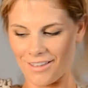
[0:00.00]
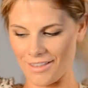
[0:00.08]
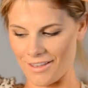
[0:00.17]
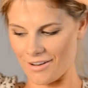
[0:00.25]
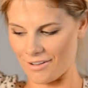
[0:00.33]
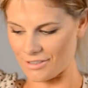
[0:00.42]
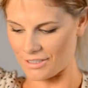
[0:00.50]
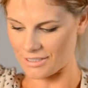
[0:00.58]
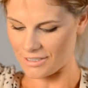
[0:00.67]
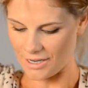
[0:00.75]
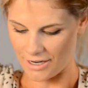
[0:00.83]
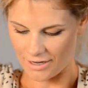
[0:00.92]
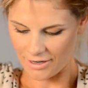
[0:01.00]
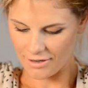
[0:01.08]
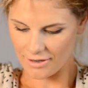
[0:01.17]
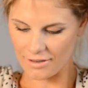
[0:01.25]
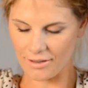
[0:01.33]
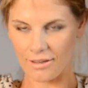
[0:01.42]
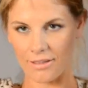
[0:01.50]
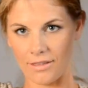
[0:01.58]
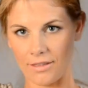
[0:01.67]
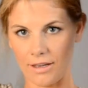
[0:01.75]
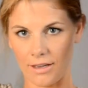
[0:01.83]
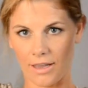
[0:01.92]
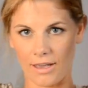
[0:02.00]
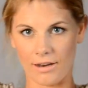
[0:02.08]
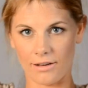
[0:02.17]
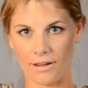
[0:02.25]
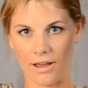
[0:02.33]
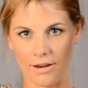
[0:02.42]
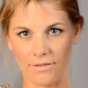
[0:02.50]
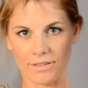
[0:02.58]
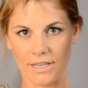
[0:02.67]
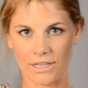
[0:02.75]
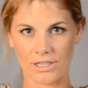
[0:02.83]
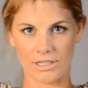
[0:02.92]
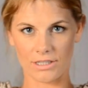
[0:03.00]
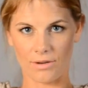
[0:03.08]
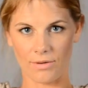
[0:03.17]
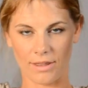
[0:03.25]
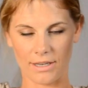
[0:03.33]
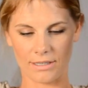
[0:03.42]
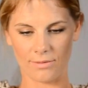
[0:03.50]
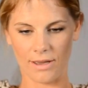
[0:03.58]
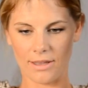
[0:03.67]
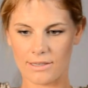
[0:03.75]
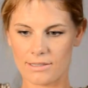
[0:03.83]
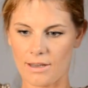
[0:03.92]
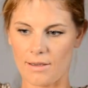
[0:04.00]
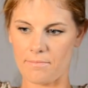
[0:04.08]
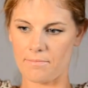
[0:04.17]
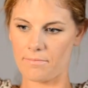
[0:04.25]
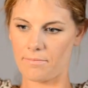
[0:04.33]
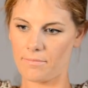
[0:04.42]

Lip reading: Then I'll just take, again, kind of sections going this way this time.